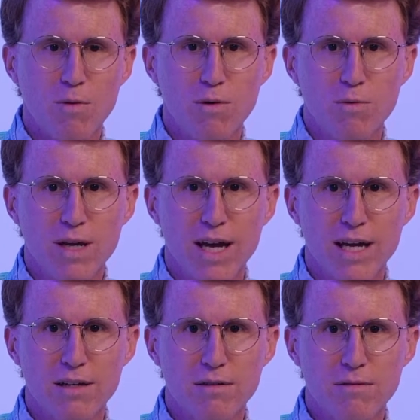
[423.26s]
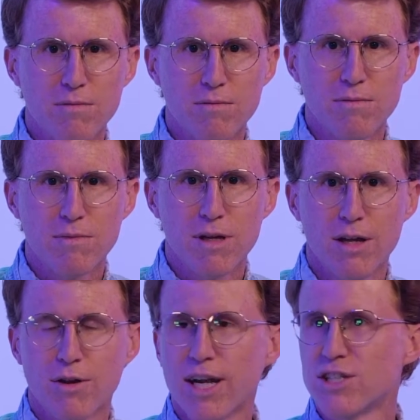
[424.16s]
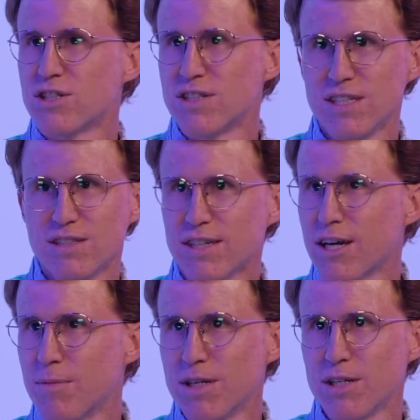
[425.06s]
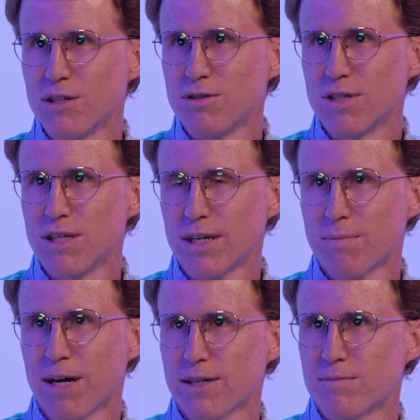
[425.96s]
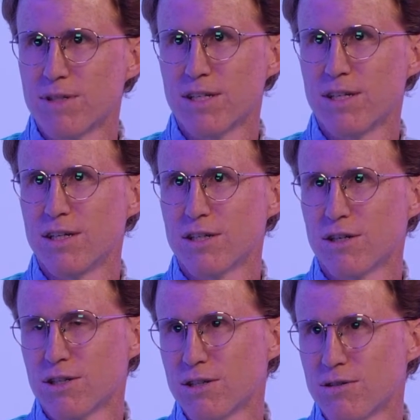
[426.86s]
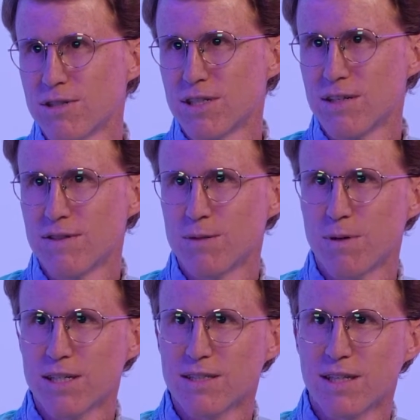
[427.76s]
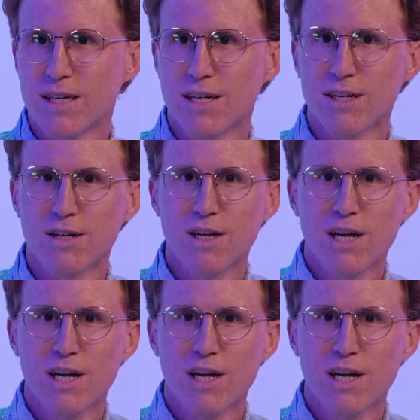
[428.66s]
We had other agencies that come in to use it, like Balcom did the Cook Children's TV spots there.